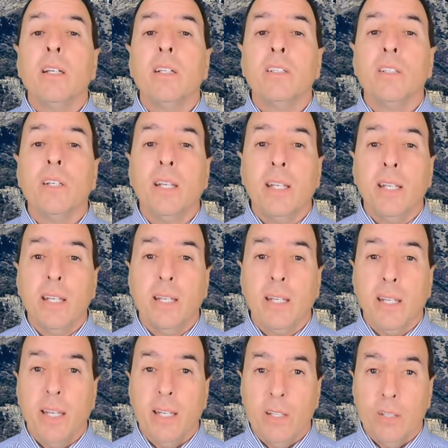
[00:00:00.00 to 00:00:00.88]
to
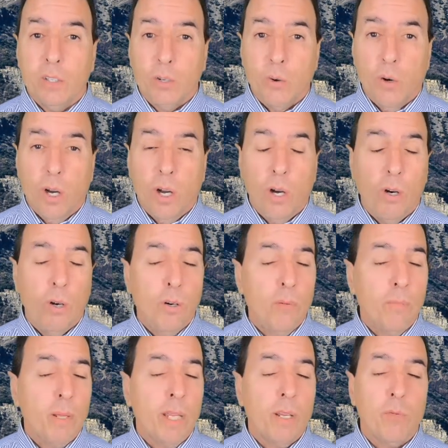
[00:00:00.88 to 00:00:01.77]
get into a
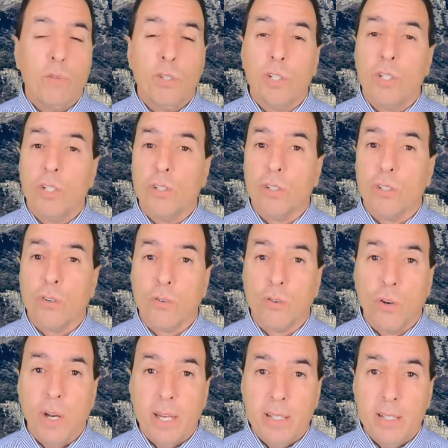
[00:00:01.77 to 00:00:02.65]
home. It was just
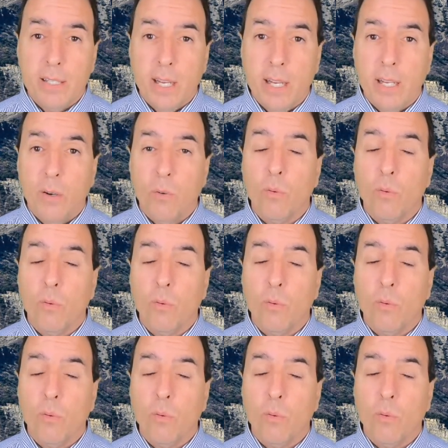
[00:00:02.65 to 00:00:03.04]
crazy.